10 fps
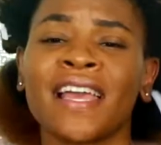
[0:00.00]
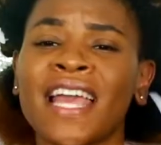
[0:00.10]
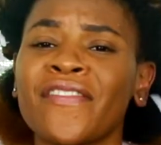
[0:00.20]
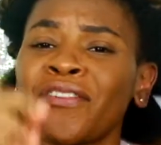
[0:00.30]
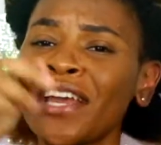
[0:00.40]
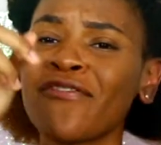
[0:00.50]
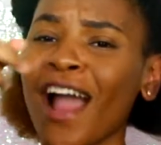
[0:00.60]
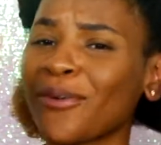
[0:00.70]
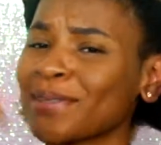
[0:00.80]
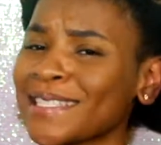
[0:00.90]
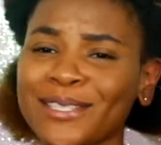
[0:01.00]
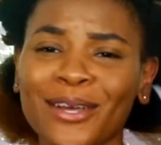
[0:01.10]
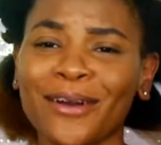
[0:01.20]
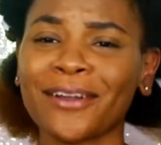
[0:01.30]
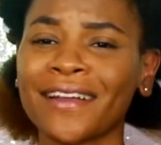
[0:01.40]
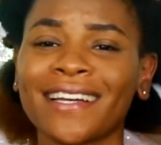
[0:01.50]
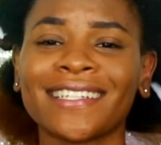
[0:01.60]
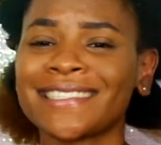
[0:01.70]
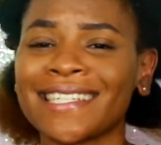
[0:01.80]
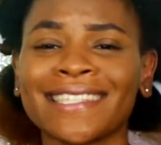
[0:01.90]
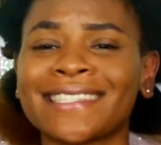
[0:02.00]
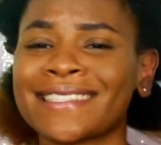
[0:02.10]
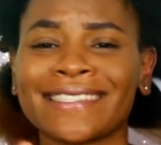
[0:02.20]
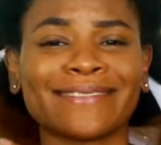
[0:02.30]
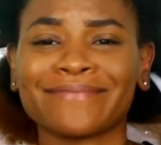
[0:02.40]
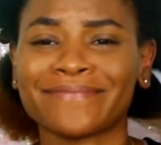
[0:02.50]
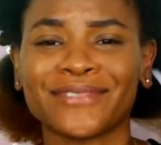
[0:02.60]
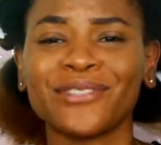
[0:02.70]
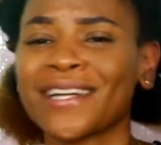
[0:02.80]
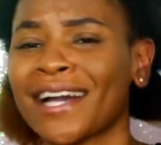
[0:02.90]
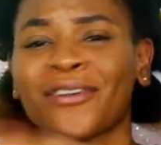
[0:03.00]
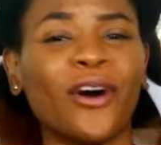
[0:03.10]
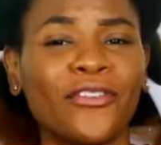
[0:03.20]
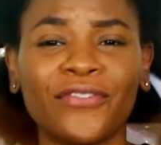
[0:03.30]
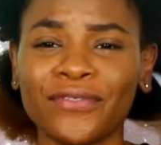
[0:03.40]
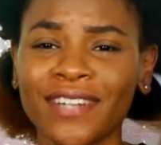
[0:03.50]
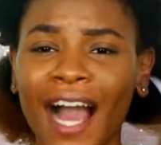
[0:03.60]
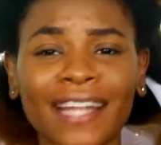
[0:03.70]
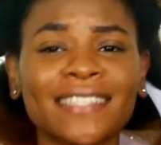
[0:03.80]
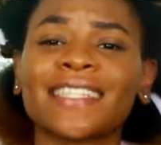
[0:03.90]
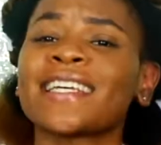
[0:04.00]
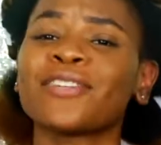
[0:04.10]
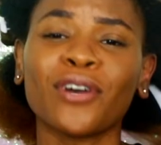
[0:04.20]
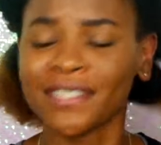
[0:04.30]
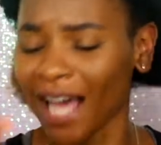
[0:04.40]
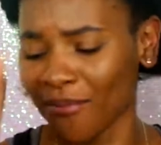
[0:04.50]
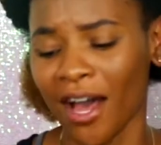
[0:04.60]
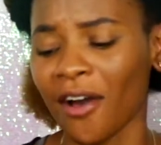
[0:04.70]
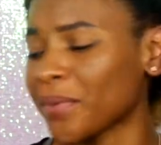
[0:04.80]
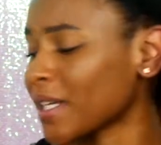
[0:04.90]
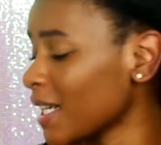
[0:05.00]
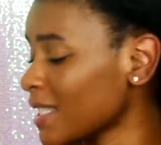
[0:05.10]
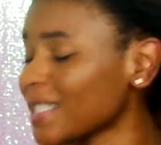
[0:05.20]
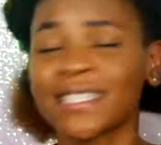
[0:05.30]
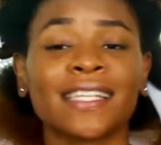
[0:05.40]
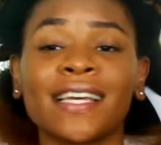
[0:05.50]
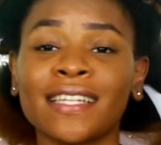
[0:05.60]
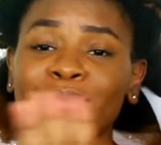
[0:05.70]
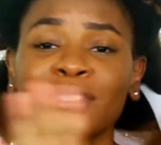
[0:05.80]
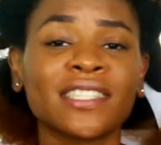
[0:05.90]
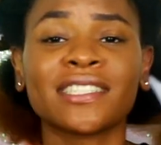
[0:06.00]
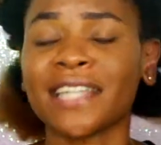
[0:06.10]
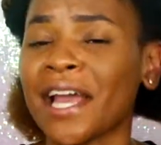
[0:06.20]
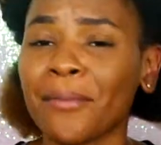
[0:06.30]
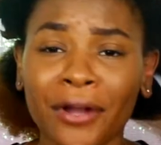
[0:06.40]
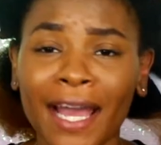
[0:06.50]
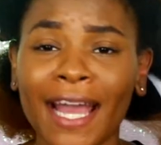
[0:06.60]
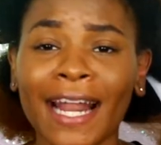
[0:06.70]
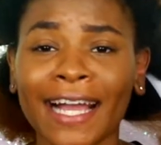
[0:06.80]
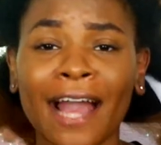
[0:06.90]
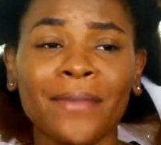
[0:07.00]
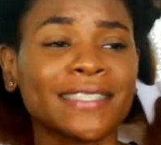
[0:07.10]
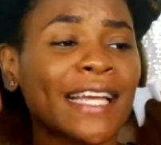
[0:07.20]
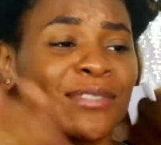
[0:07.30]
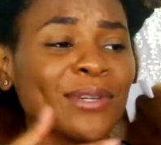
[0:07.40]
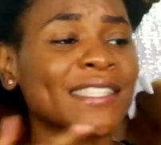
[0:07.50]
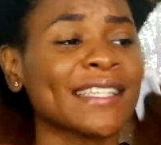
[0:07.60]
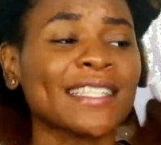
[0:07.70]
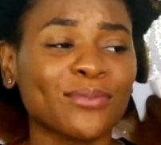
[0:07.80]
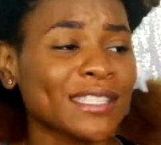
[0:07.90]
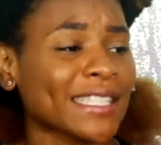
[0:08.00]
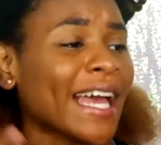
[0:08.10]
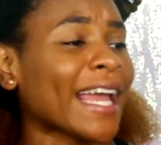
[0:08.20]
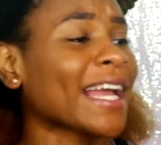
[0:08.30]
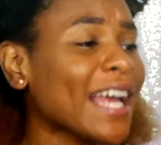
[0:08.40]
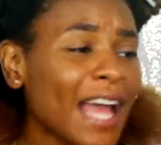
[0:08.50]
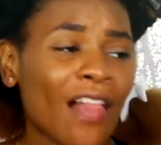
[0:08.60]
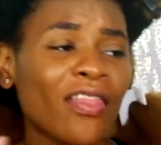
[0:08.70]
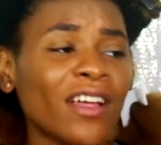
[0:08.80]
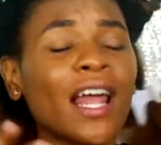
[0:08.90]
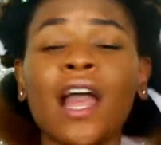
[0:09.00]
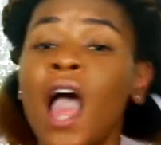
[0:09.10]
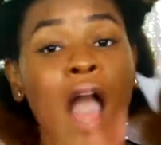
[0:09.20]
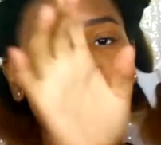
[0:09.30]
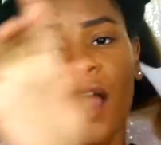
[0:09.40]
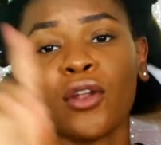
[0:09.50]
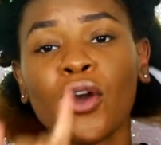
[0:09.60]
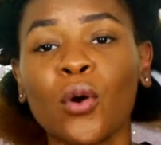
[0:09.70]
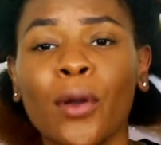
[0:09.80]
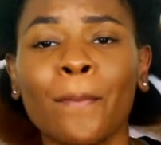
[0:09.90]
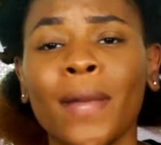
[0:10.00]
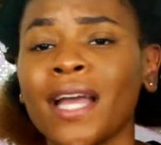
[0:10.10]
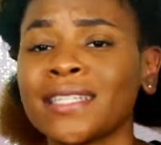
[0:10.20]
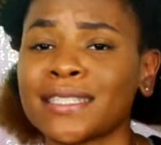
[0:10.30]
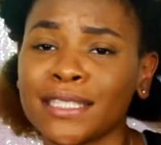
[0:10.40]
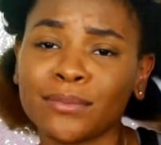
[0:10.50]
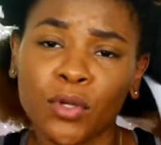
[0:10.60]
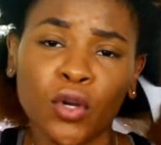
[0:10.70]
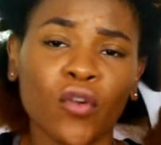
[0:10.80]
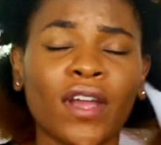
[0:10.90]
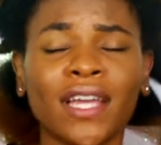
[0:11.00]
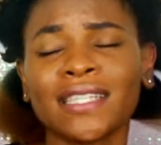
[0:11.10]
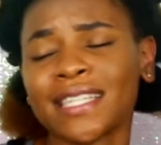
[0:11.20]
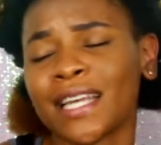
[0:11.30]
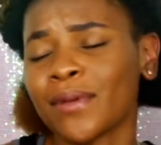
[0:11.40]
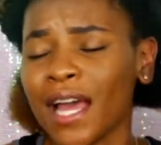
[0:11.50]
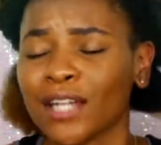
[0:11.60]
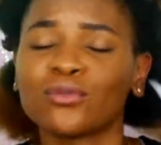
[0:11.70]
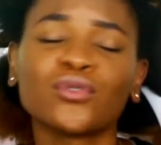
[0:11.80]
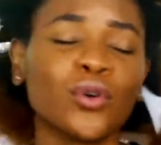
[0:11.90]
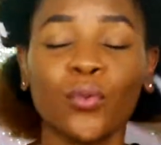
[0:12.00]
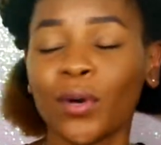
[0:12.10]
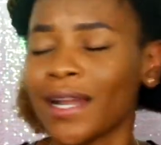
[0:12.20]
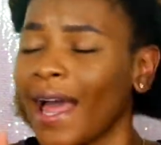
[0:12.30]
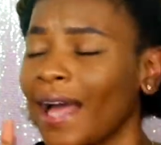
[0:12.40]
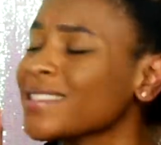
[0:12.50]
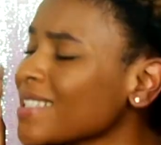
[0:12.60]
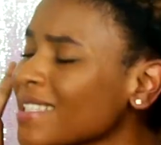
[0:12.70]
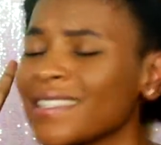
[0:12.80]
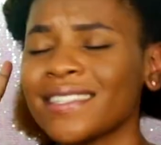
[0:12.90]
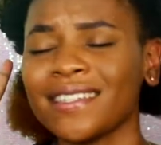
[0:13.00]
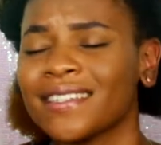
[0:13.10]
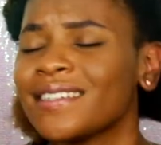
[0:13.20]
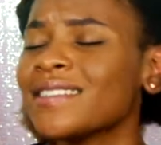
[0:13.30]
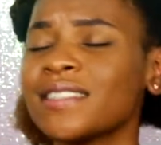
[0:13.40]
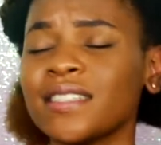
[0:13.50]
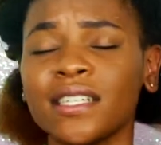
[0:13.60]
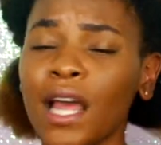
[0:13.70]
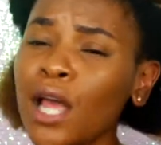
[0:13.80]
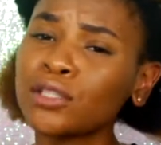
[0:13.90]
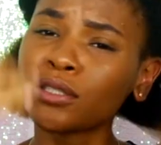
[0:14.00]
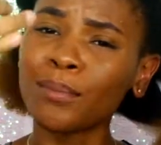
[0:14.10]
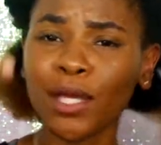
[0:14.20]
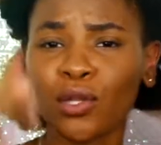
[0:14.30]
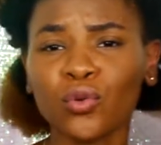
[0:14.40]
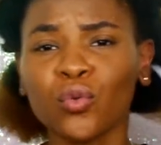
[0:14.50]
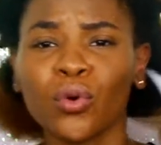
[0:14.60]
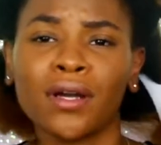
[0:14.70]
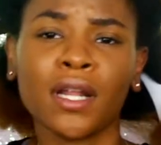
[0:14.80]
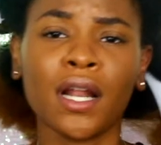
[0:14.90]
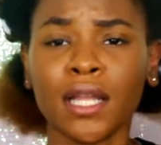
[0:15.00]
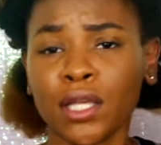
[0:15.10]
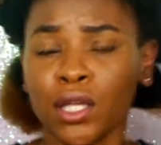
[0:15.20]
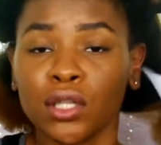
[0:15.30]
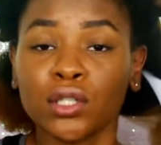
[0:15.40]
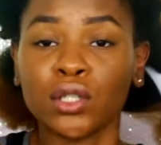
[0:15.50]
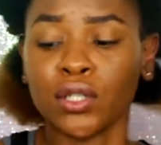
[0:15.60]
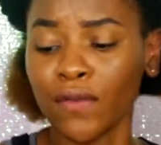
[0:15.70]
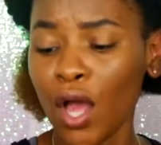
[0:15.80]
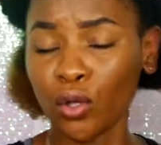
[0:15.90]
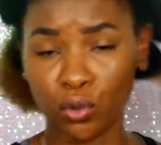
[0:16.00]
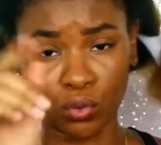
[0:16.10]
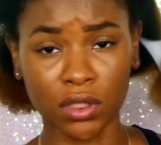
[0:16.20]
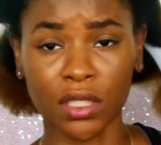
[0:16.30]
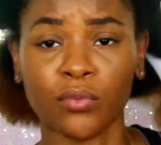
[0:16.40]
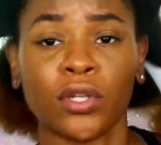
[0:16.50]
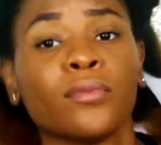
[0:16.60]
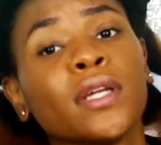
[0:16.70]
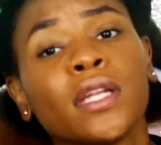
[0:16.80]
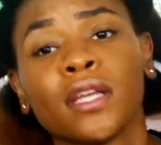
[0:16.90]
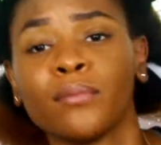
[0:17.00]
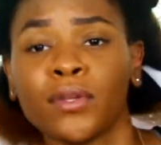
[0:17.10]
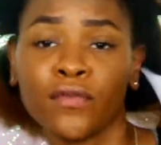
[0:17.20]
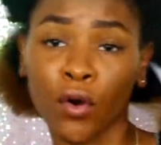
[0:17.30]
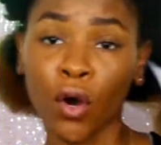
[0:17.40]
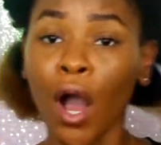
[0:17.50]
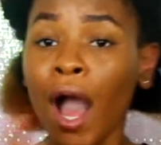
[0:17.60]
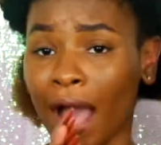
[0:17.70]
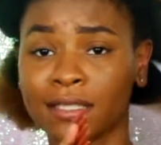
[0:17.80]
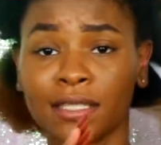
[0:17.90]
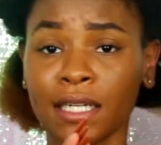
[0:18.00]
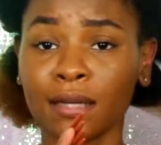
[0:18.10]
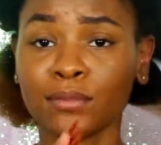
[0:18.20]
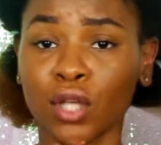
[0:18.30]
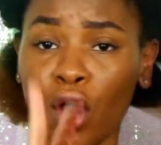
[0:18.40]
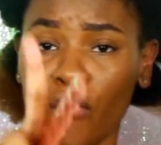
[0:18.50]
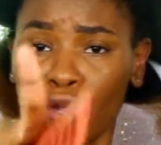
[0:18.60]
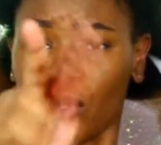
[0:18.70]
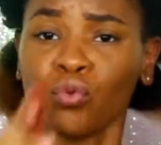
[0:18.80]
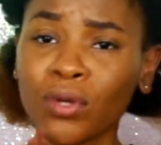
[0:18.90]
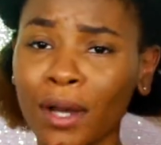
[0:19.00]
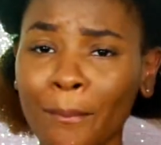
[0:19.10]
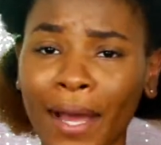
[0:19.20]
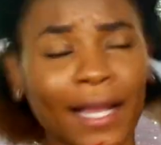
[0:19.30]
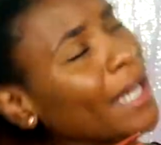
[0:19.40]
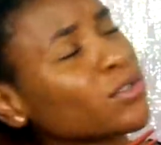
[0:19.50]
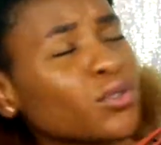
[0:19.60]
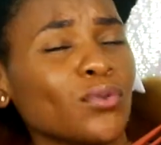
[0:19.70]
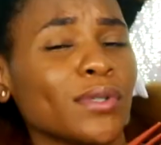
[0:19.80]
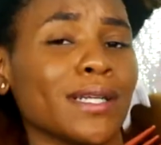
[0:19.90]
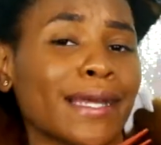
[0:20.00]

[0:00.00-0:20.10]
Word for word: If you didn't rock with this song, just You cut off. Honestly, you want time out because this was the jam, okay? Like, I mean, day twenty-six was like, the, I know it might seem crazy, but I don't know what I did to make you wanna leave. You think we've been here before? I say I'm sorry. You come back and do it